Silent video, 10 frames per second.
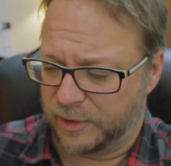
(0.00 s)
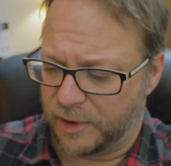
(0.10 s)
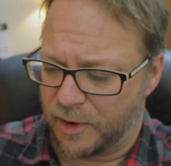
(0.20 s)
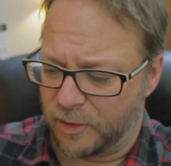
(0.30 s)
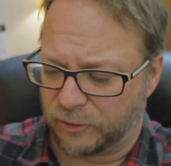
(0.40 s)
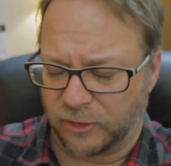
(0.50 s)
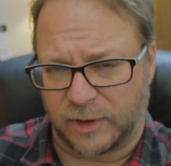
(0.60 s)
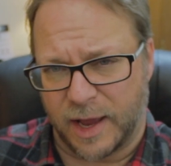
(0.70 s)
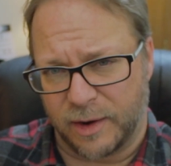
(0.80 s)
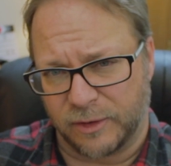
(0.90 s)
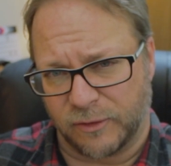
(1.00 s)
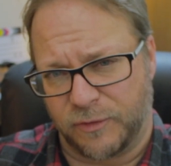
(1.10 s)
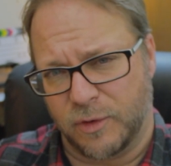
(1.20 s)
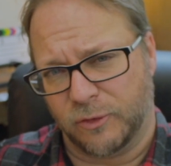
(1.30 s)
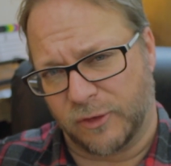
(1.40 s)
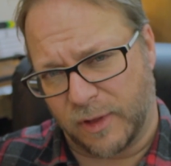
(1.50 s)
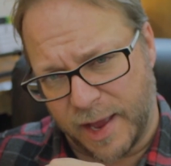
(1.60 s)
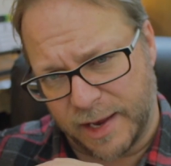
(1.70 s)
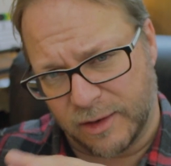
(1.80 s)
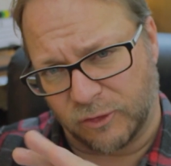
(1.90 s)
to kind of diffuse the
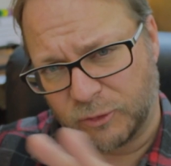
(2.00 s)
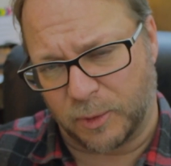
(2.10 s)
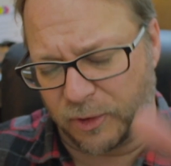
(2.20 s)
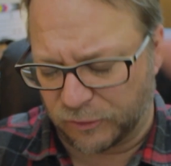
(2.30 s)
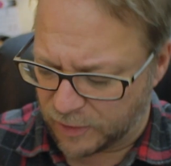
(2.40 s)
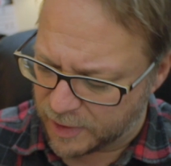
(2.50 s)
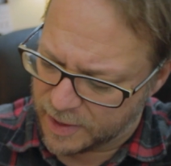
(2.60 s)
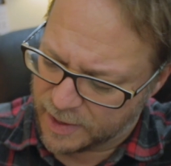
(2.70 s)
light and disperse it.